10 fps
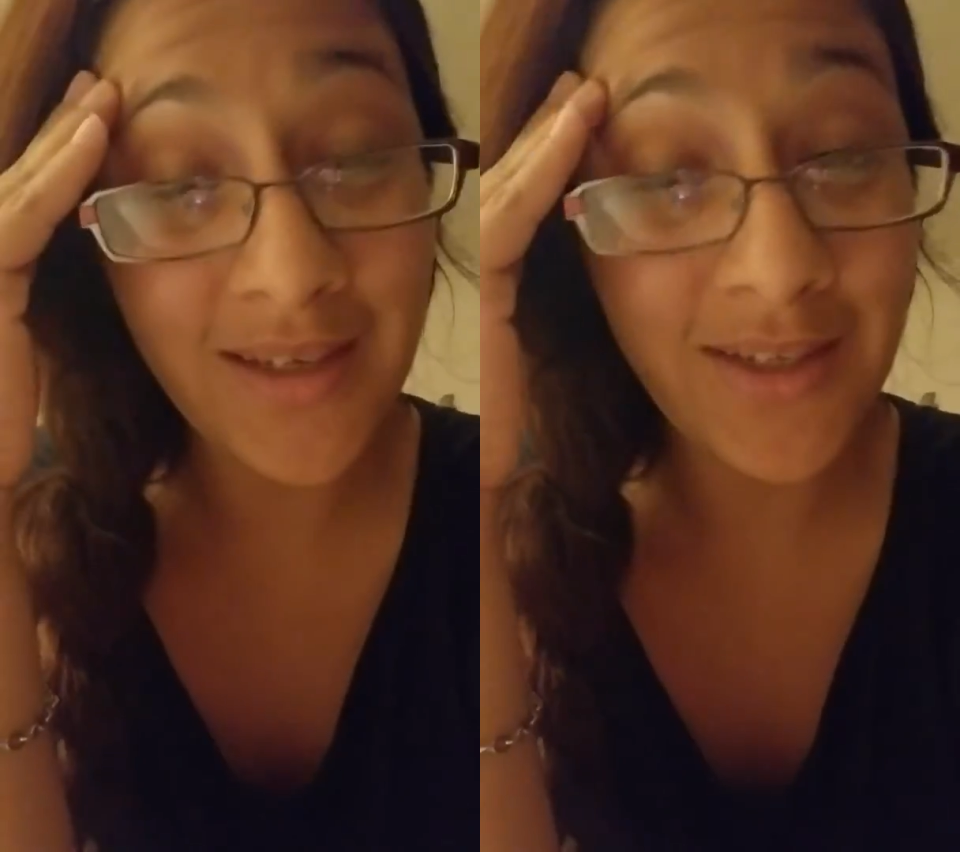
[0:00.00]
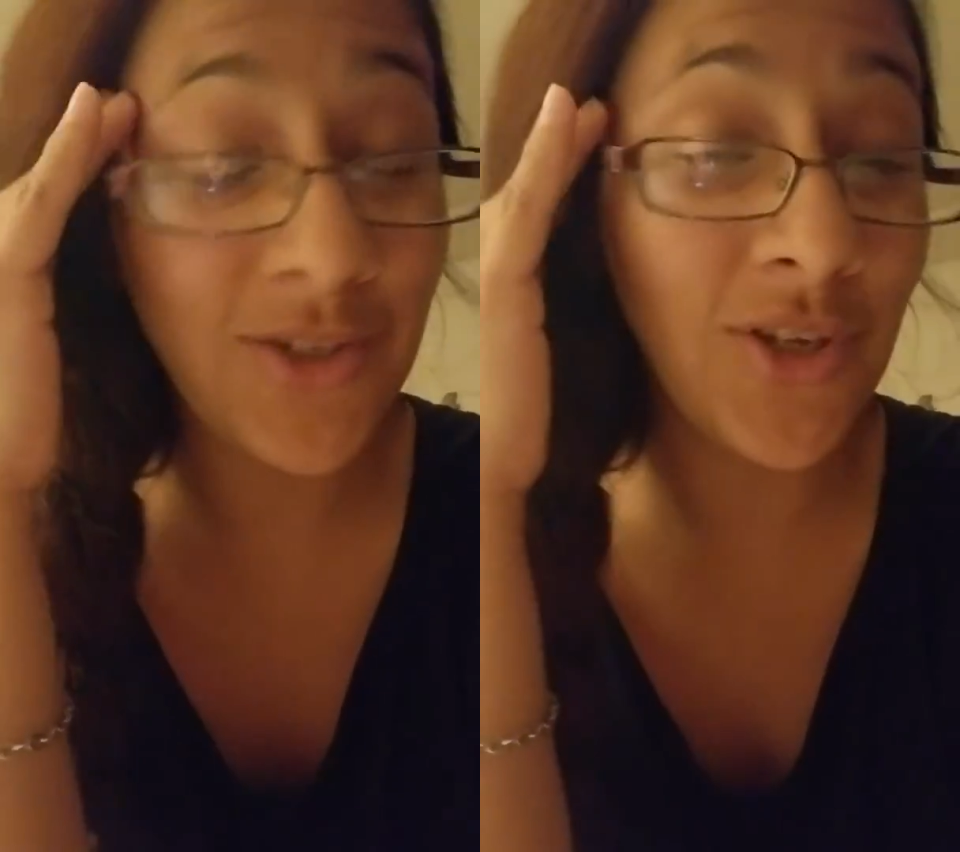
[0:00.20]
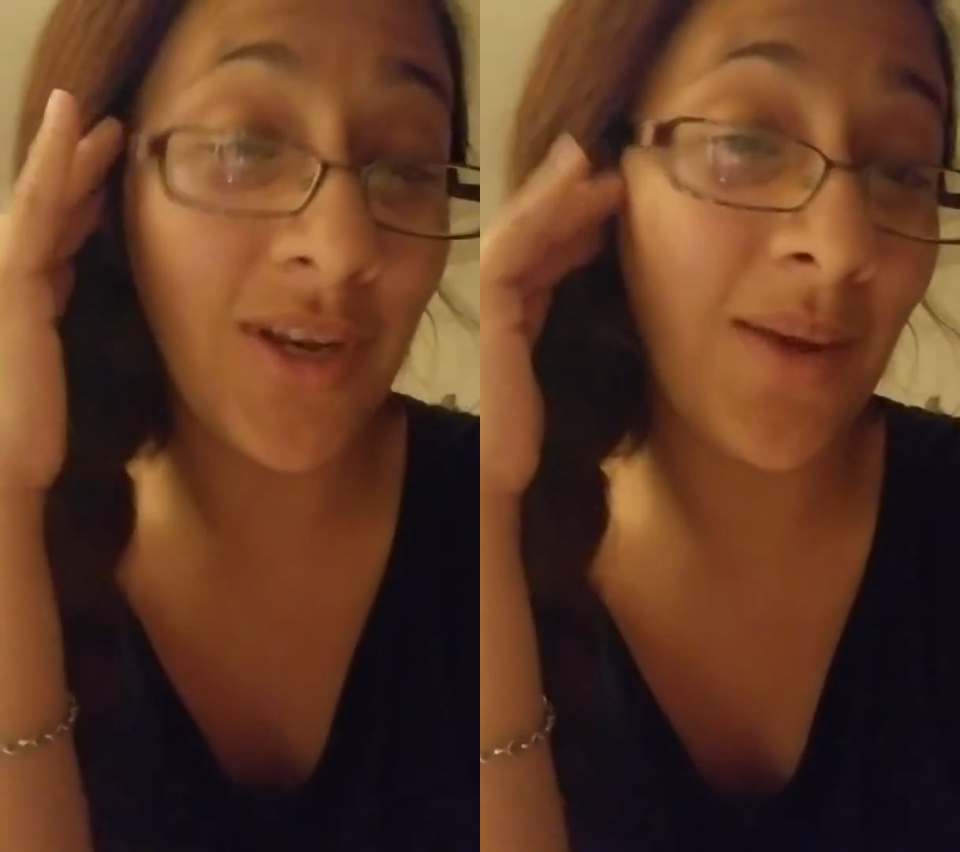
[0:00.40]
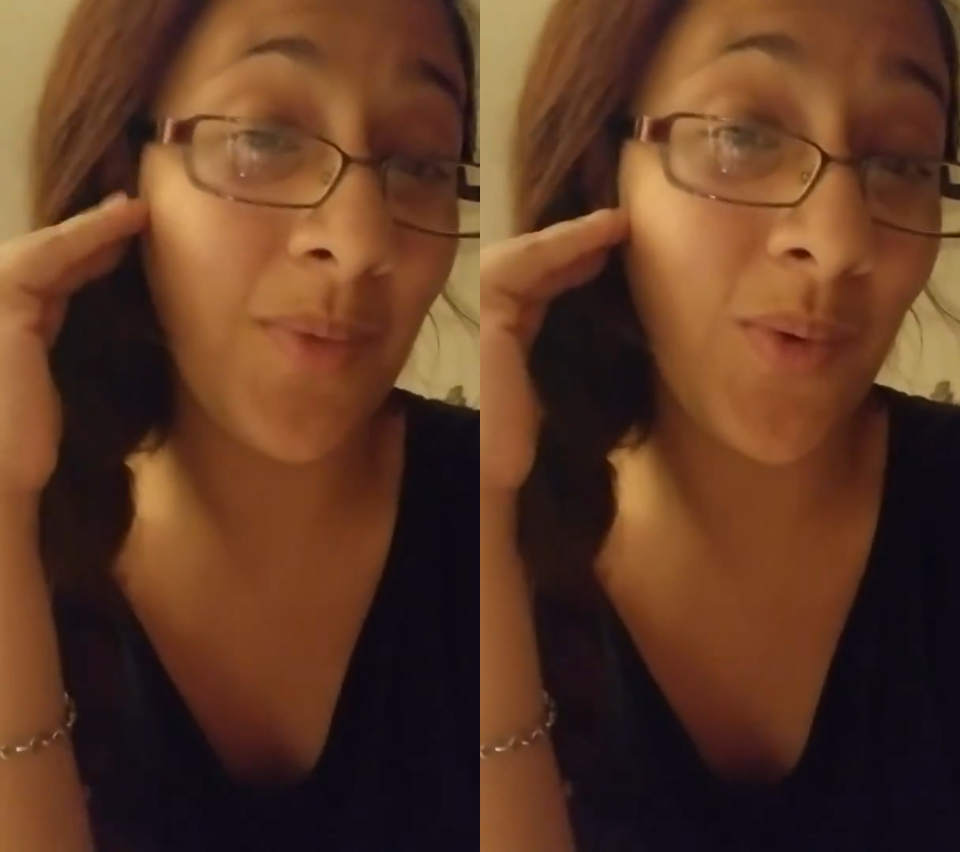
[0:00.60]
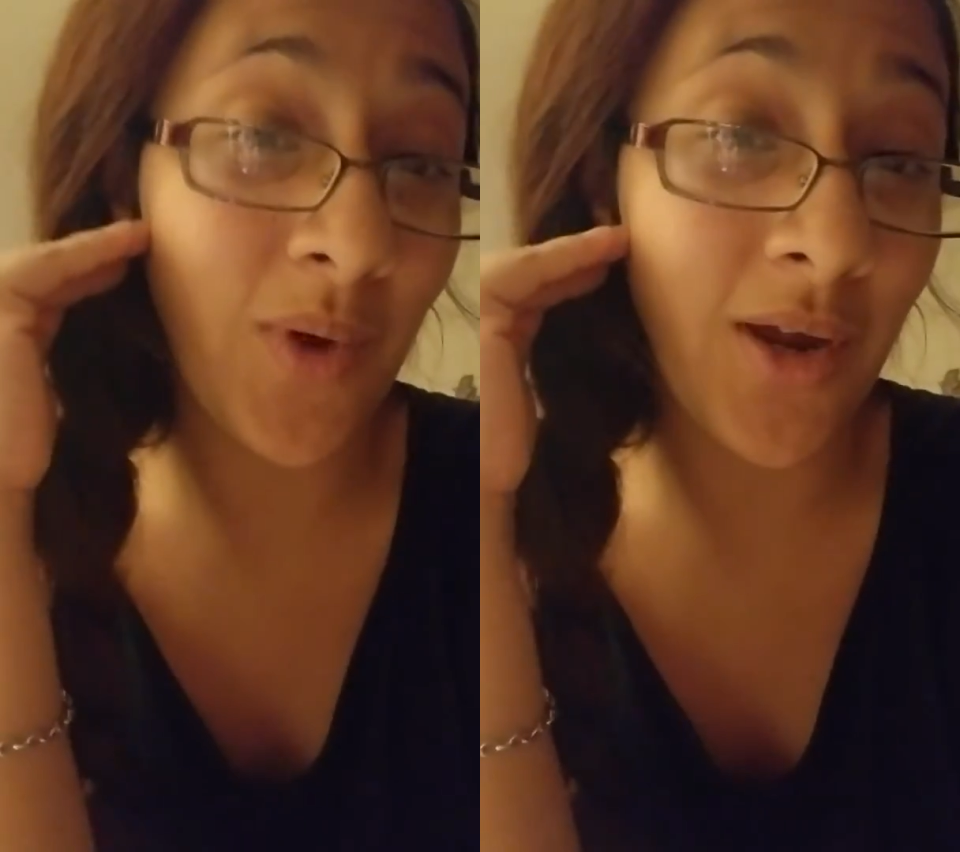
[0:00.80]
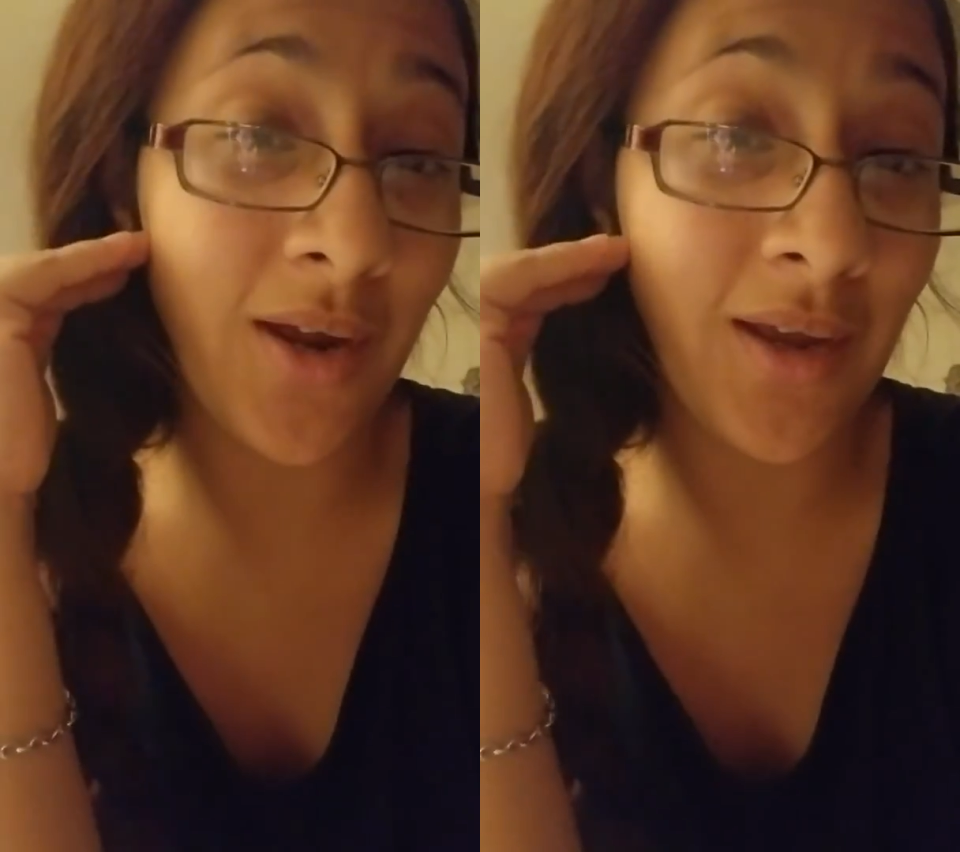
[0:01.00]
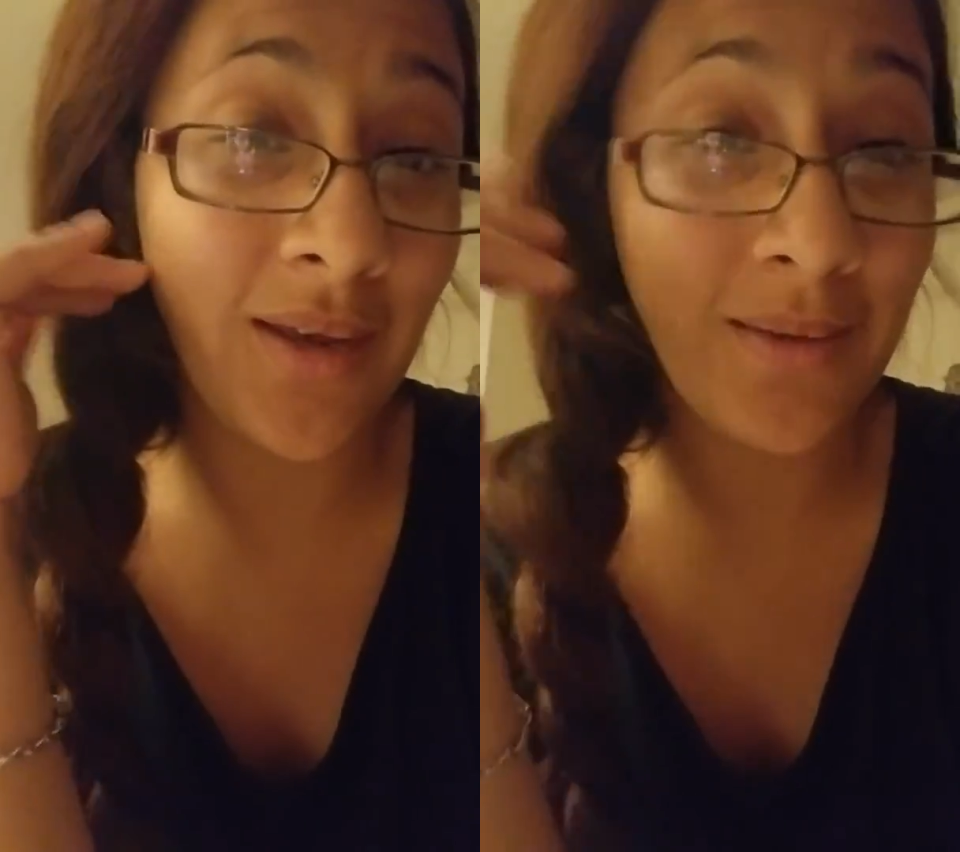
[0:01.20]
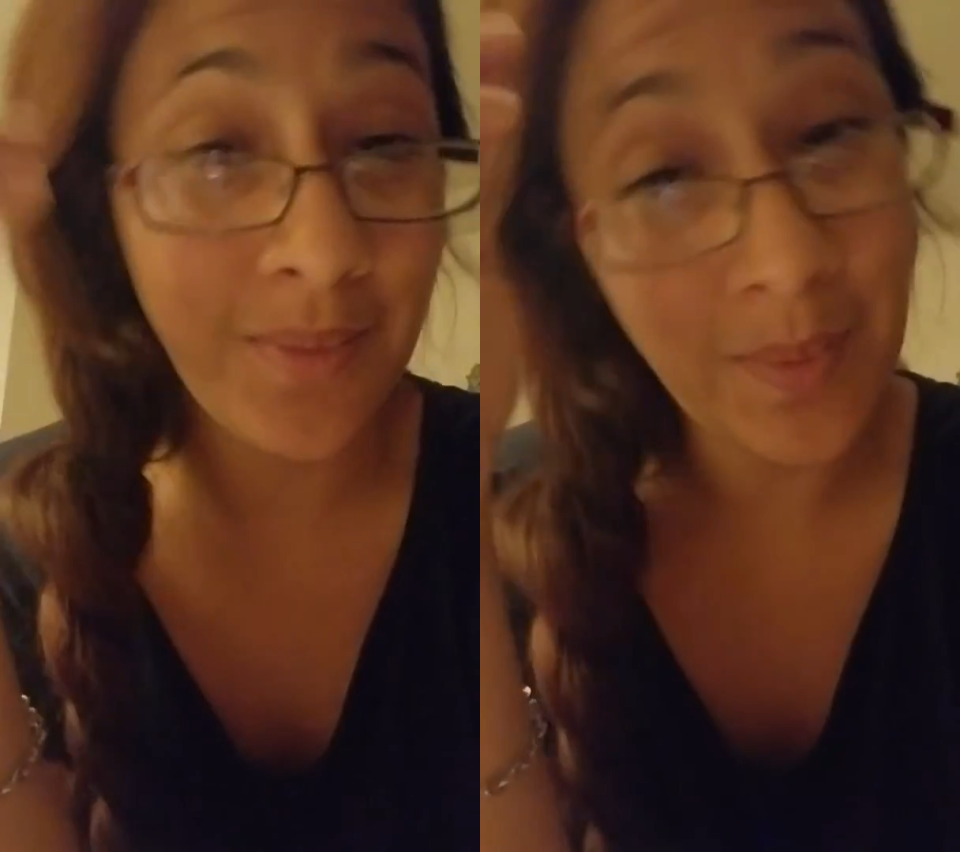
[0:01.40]
I shouldn't have been
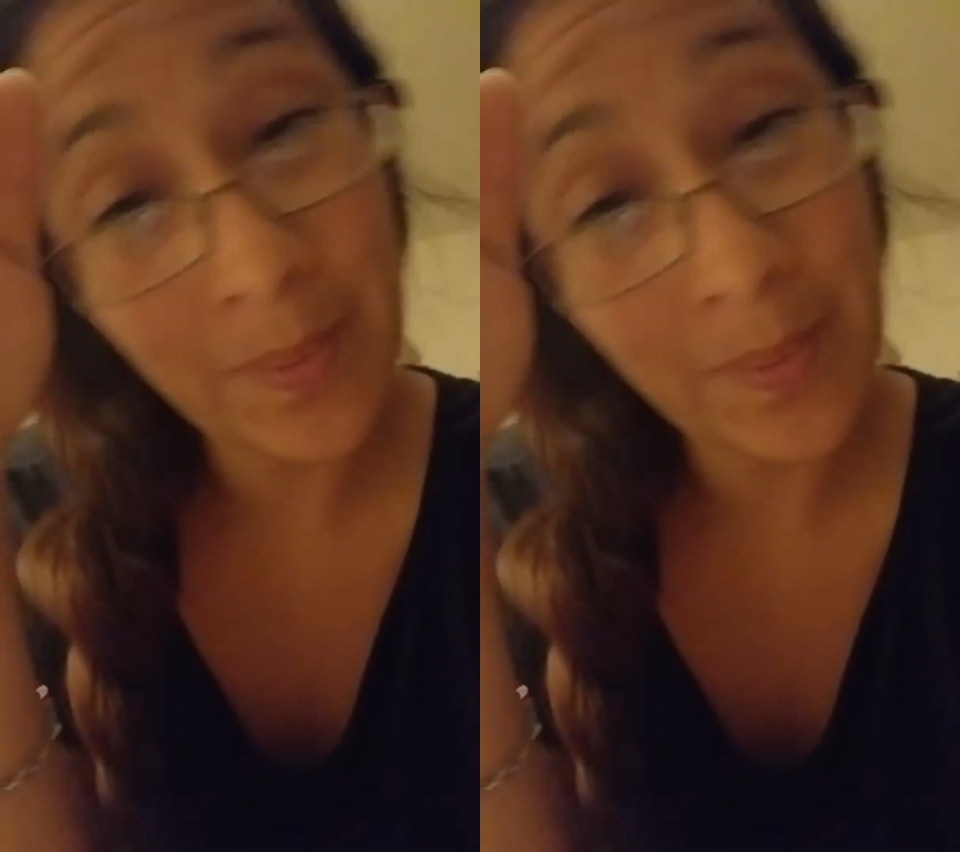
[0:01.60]
wearing.